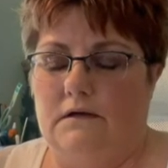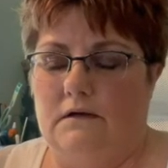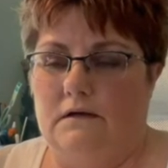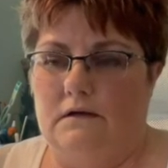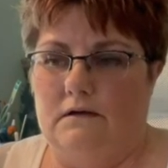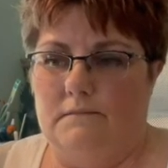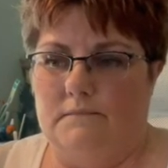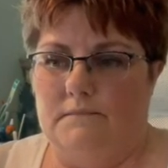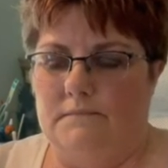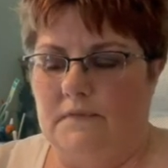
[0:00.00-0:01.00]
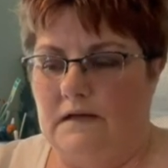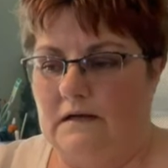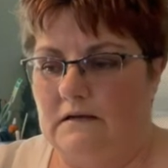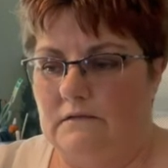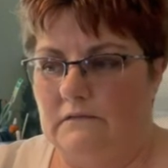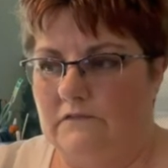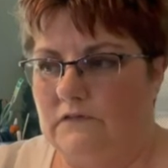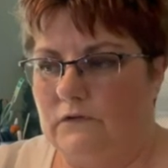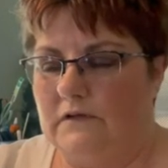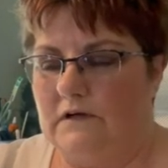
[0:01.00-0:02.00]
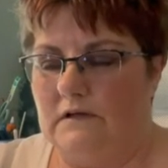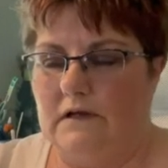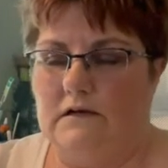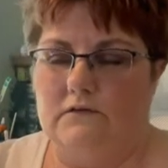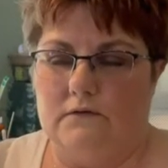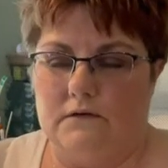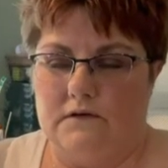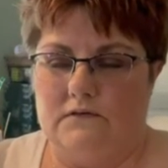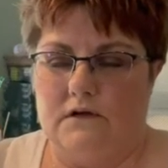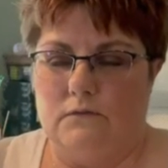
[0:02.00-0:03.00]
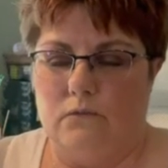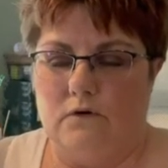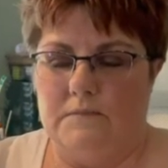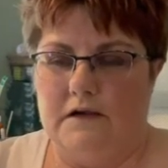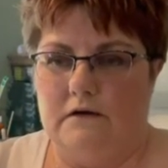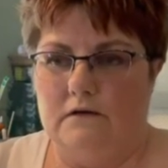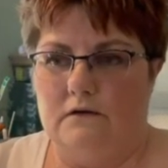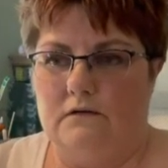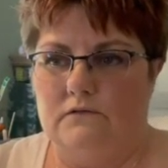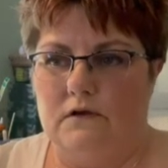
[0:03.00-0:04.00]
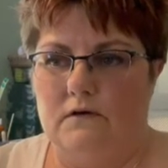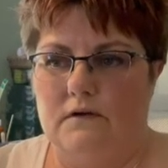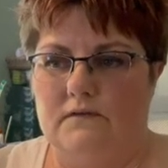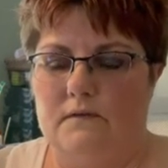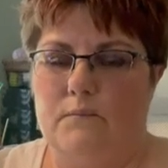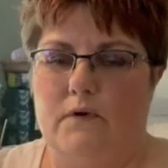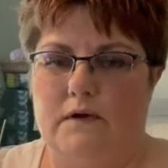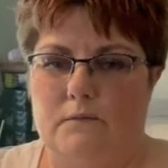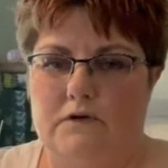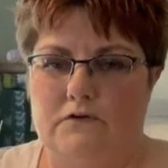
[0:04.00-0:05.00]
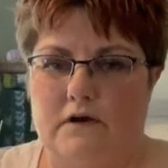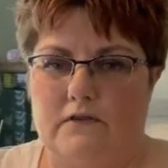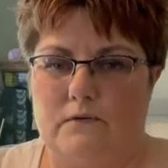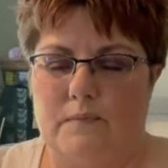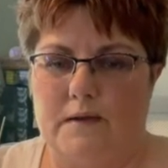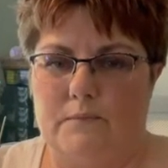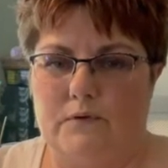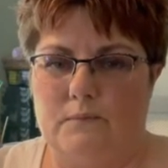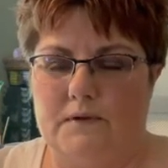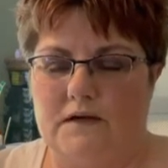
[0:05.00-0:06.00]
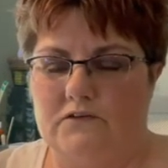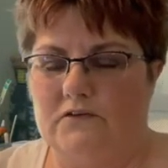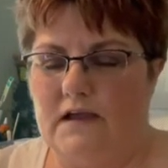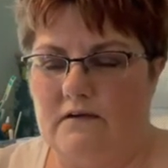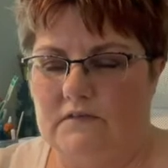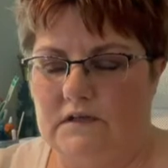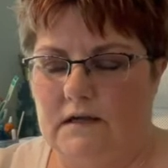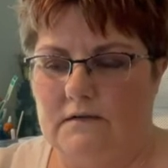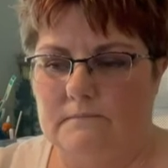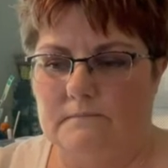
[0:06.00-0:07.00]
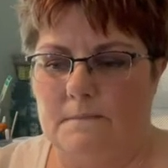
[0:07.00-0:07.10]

And I live in North Carolina, so it is kind of warm here. So at some point I want to try their bamboo, but I just haven't yet.